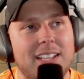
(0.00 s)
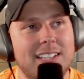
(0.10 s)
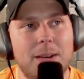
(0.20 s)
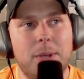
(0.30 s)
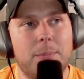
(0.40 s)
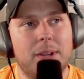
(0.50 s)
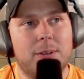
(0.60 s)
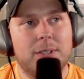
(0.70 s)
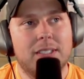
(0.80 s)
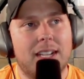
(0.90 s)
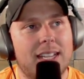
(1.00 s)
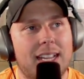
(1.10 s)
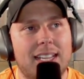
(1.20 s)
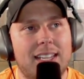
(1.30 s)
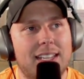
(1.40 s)
That's going to be a big one.
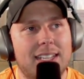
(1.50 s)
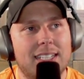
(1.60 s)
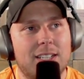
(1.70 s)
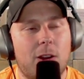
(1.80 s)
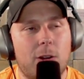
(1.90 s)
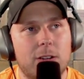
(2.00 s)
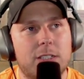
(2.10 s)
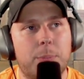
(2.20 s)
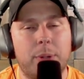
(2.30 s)
It's hard